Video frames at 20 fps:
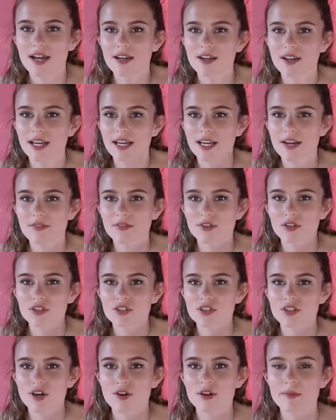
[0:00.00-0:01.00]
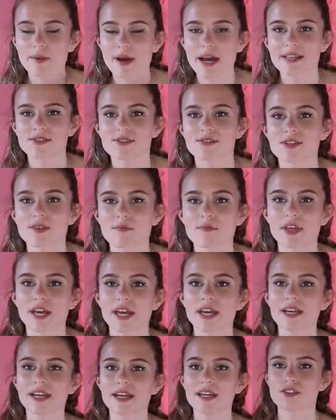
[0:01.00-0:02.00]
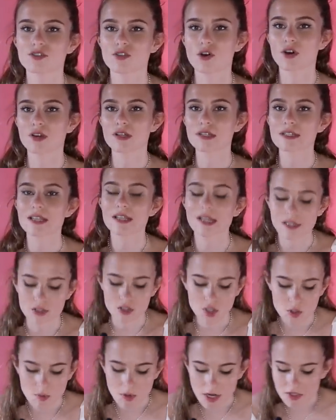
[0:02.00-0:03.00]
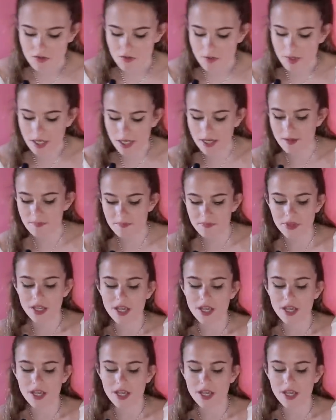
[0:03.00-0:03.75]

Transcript: I look like I've got shoulder pads or something. It's honestly like too much for me.